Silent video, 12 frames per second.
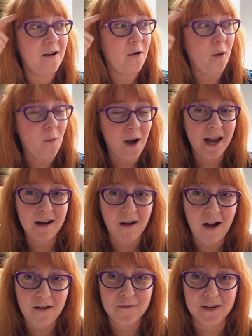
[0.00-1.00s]
quite
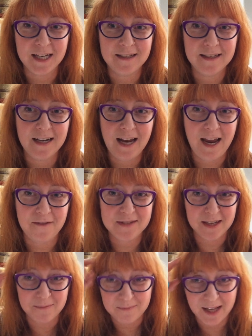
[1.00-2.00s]
often, and I have
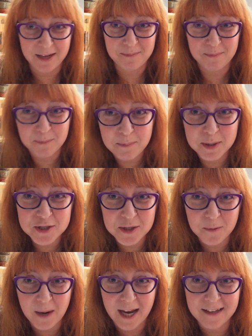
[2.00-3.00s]
to like push
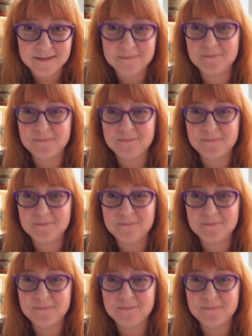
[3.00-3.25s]
it away.